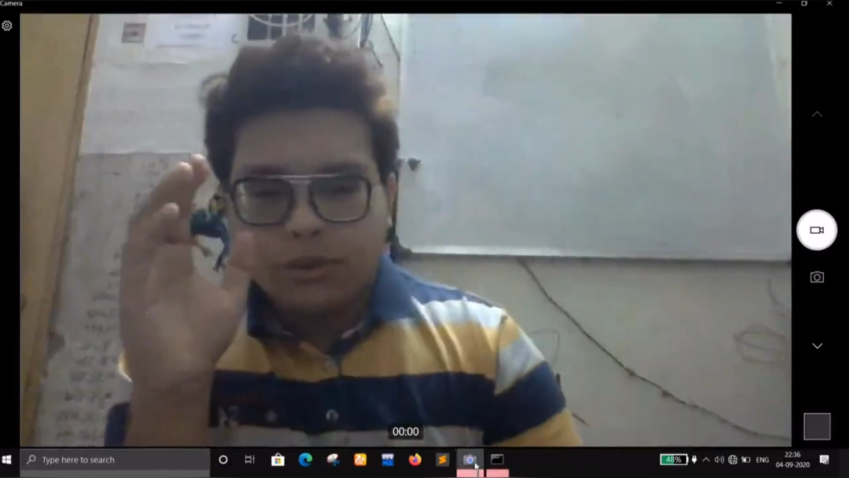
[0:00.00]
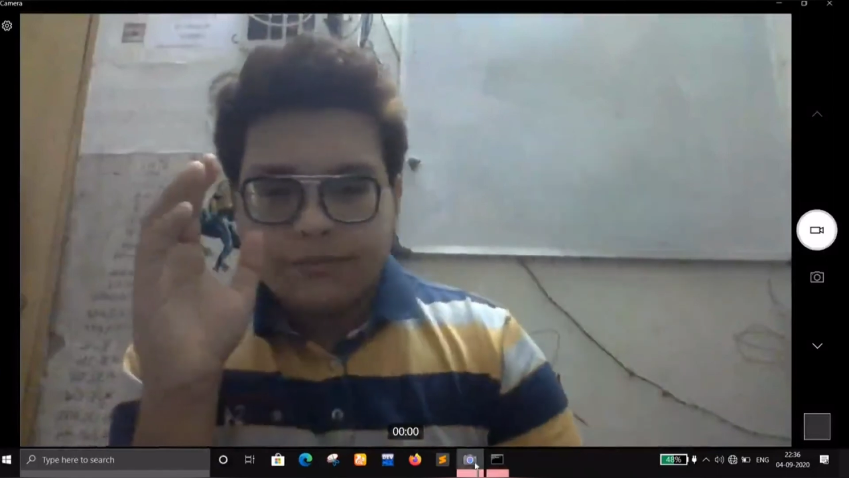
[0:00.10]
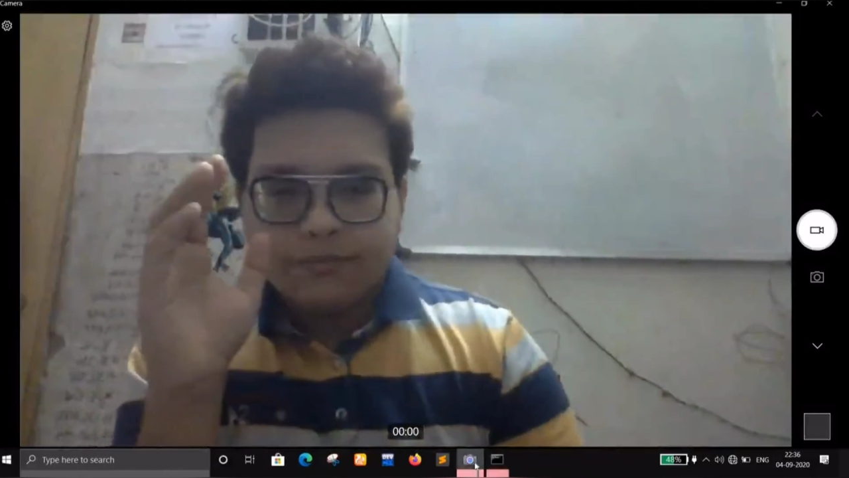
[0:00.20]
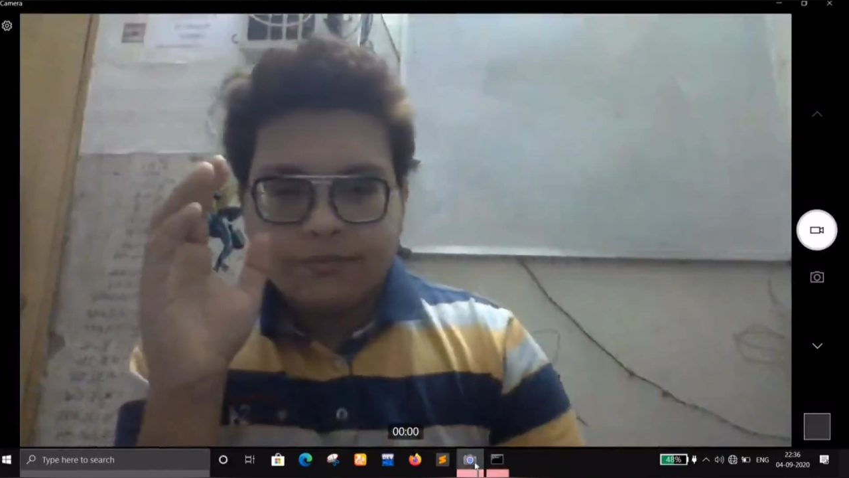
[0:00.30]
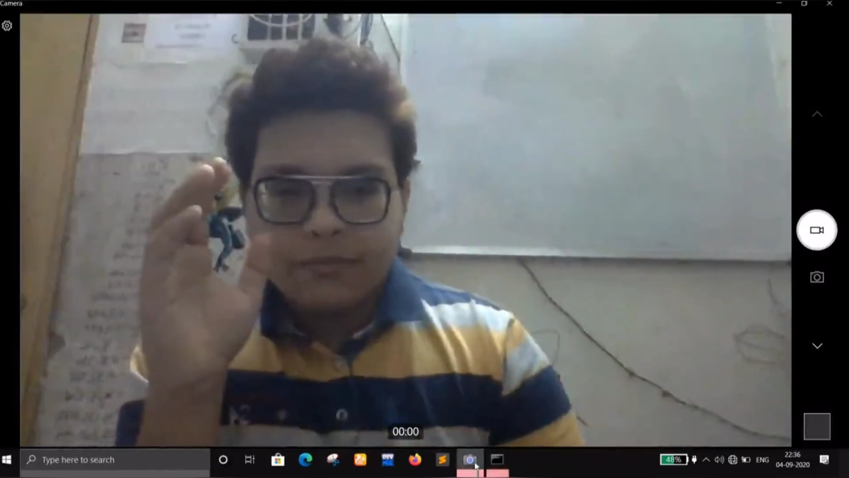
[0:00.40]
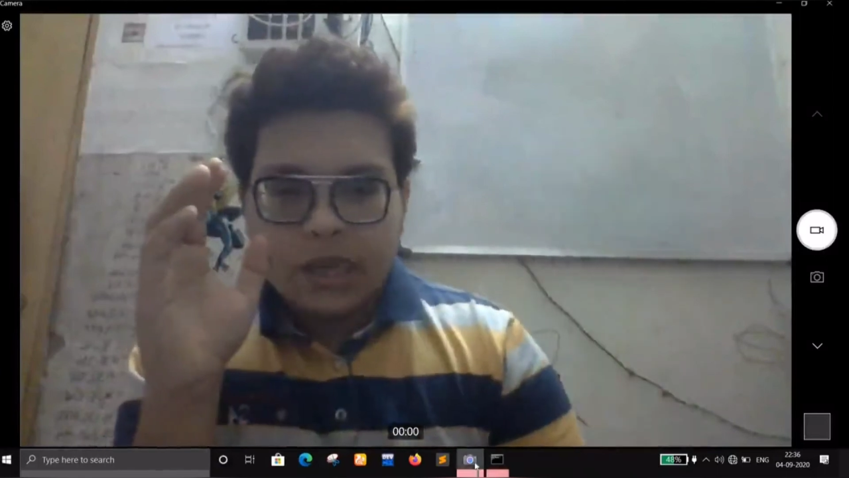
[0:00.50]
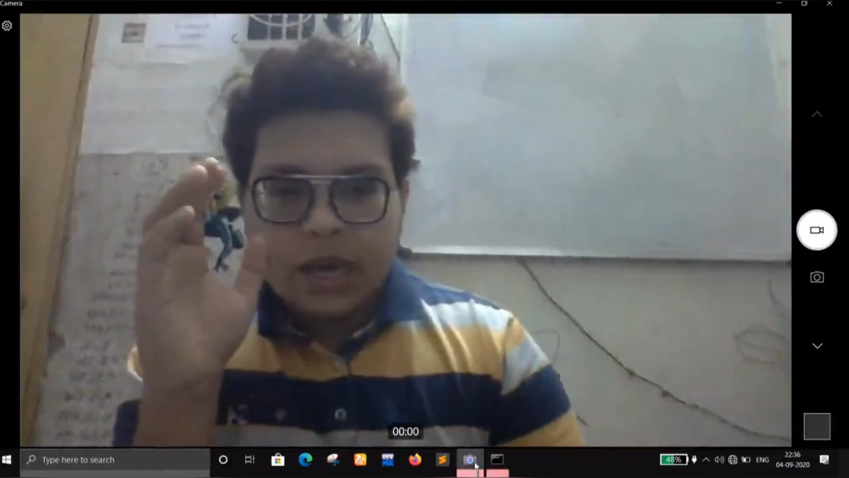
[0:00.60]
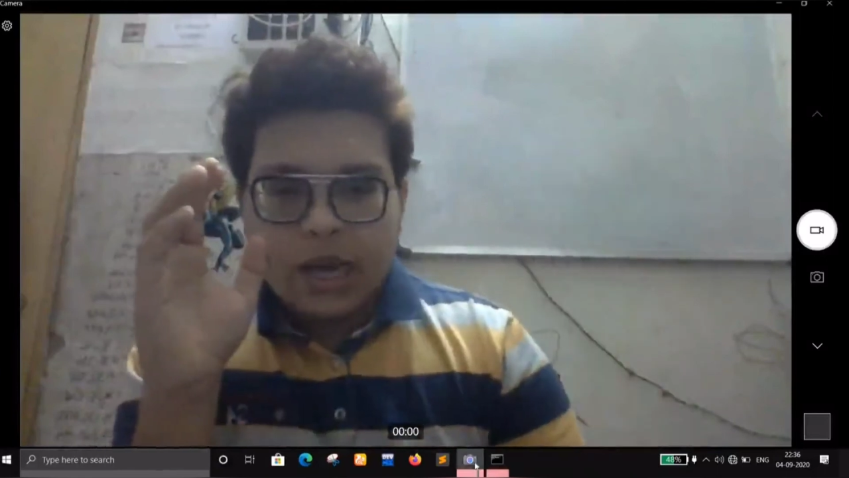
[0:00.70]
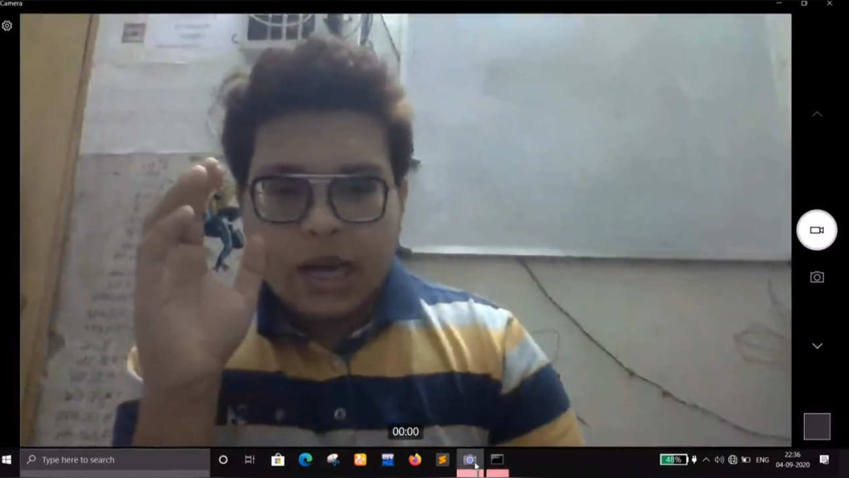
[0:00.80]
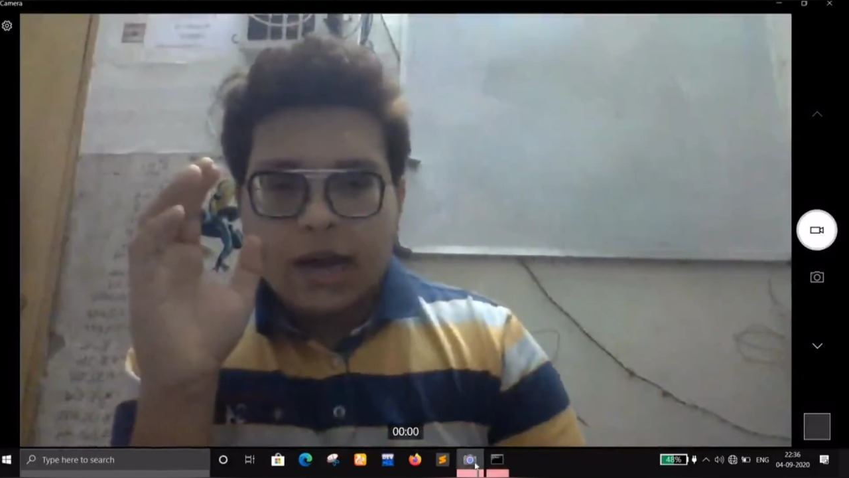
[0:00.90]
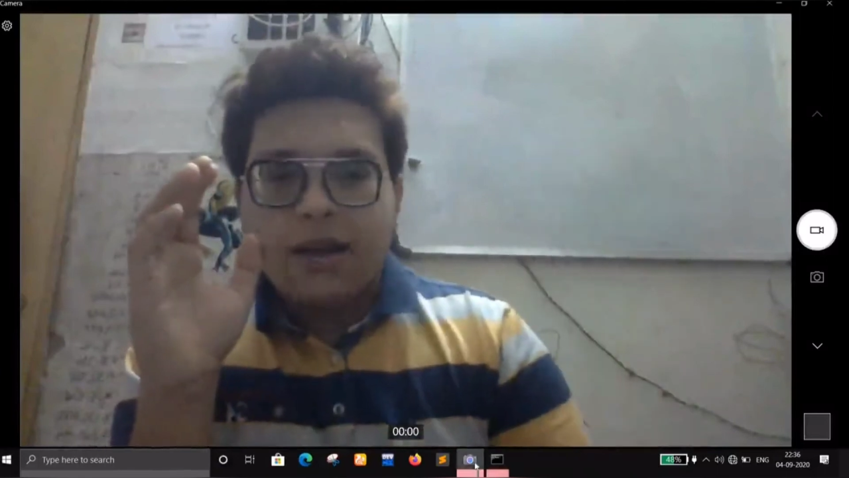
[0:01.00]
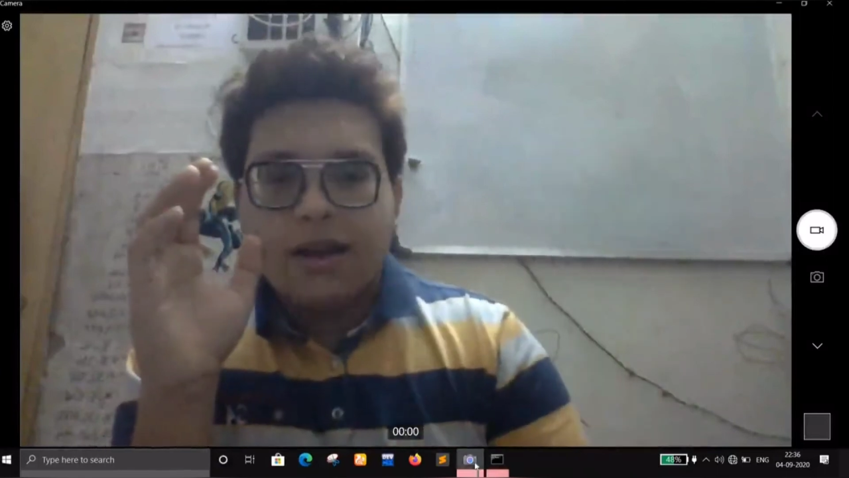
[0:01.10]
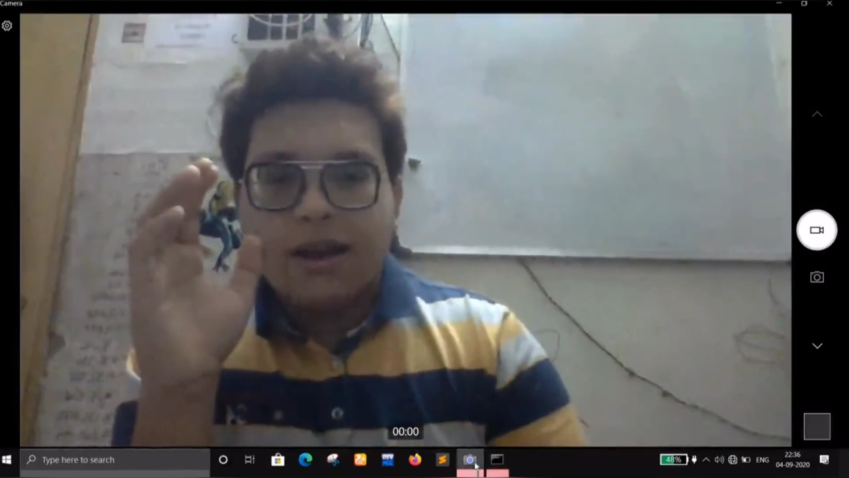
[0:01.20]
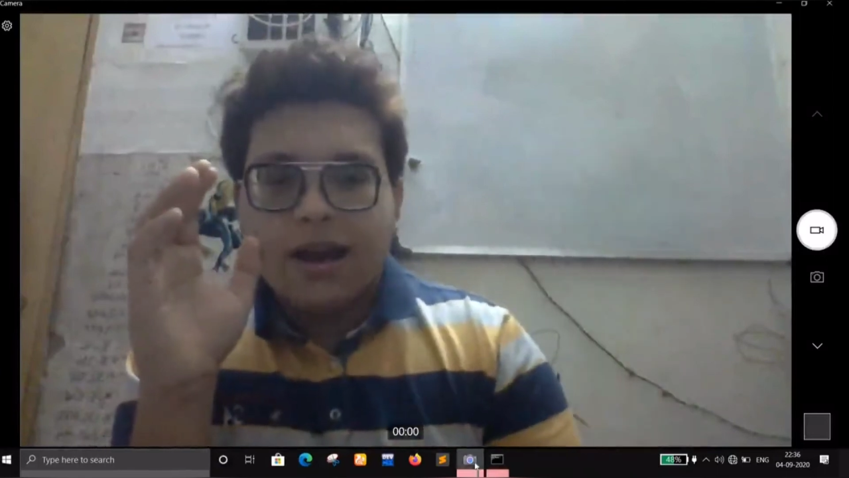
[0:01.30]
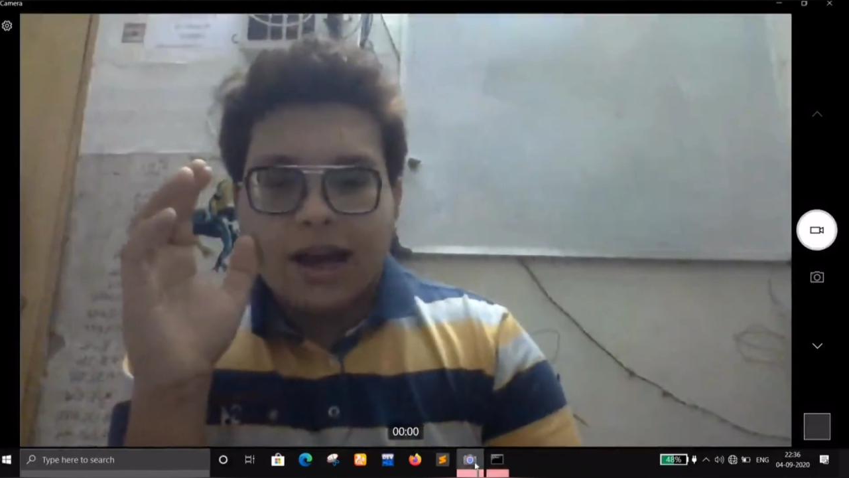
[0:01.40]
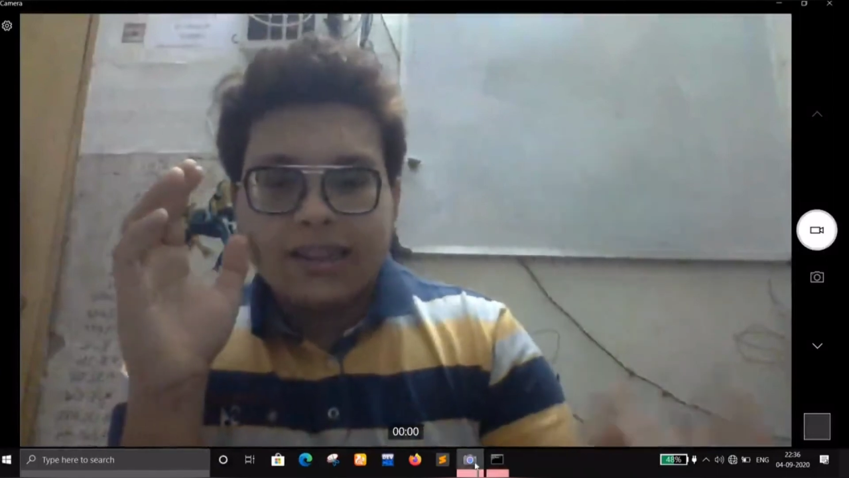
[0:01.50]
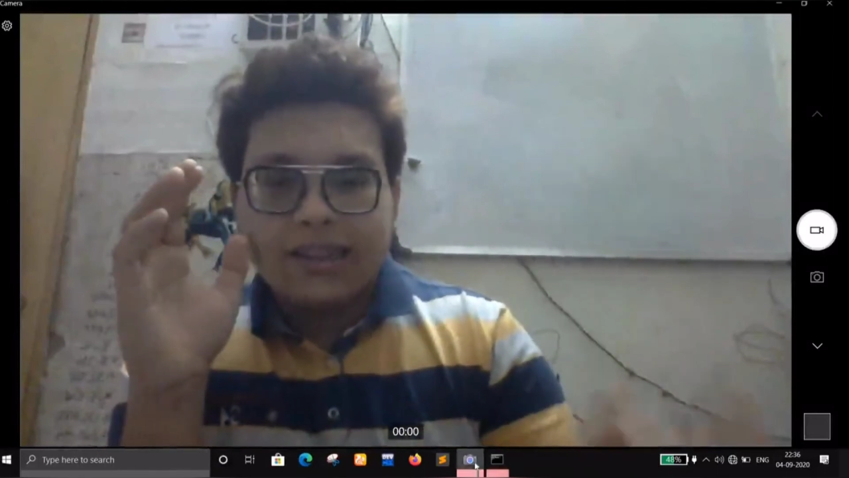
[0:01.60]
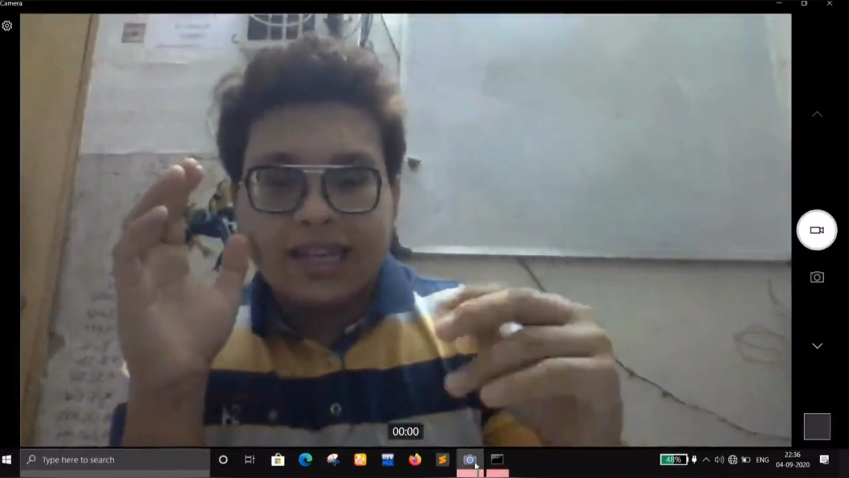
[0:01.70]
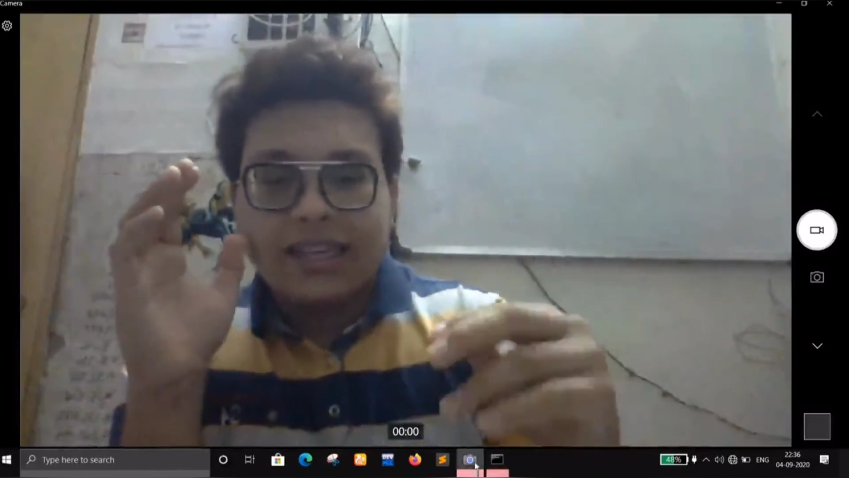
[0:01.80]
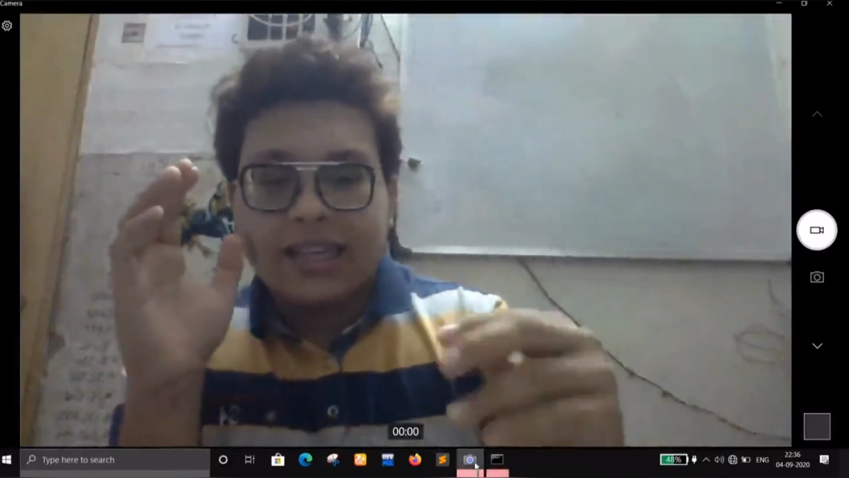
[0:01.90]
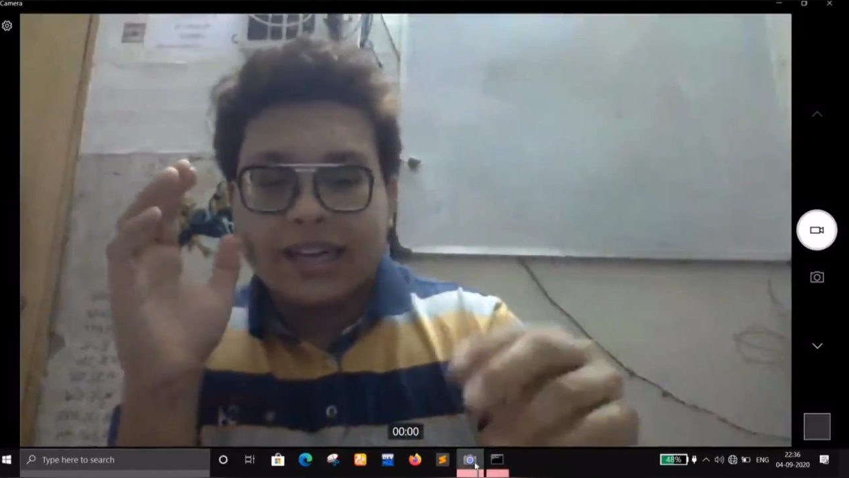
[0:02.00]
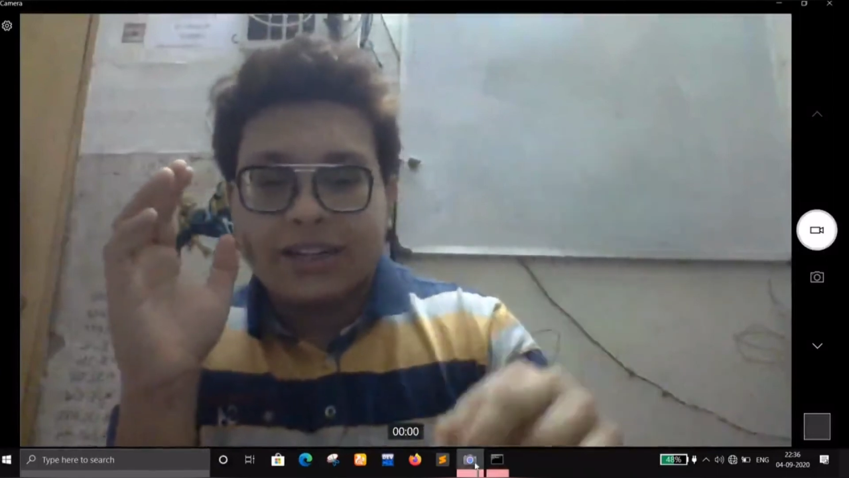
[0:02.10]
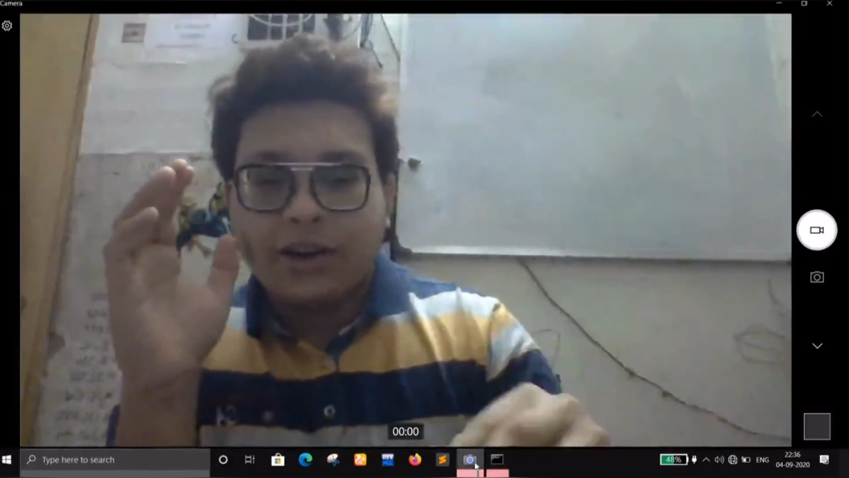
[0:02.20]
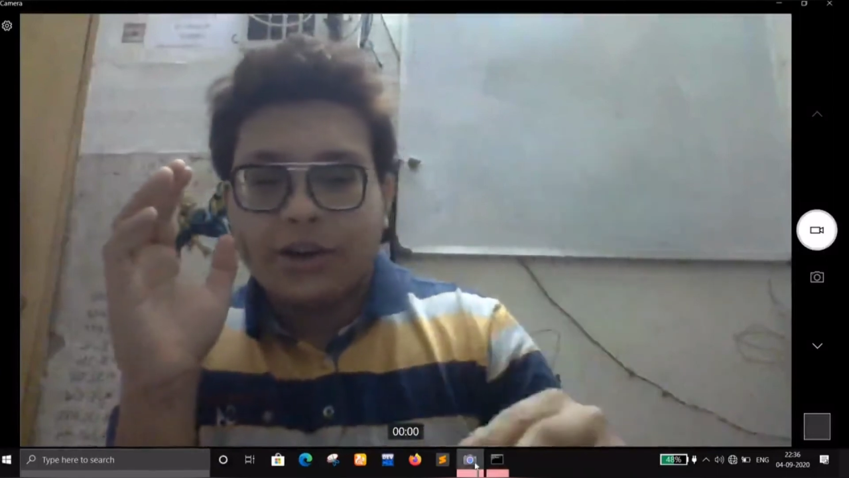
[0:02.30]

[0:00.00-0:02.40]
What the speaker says: bowl and then